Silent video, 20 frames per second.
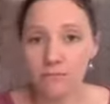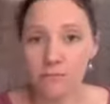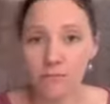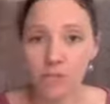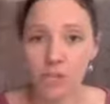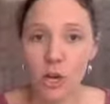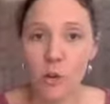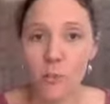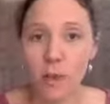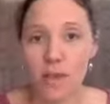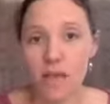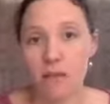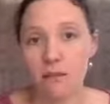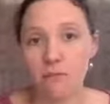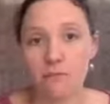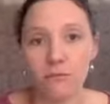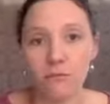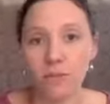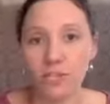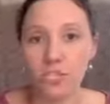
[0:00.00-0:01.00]
show me
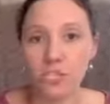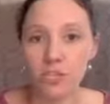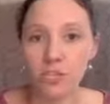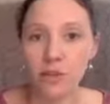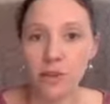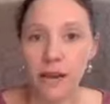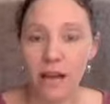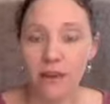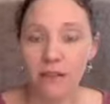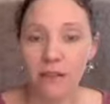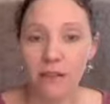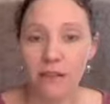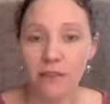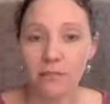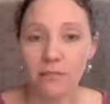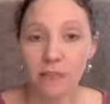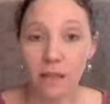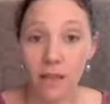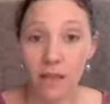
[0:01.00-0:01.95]
what you're doing out here?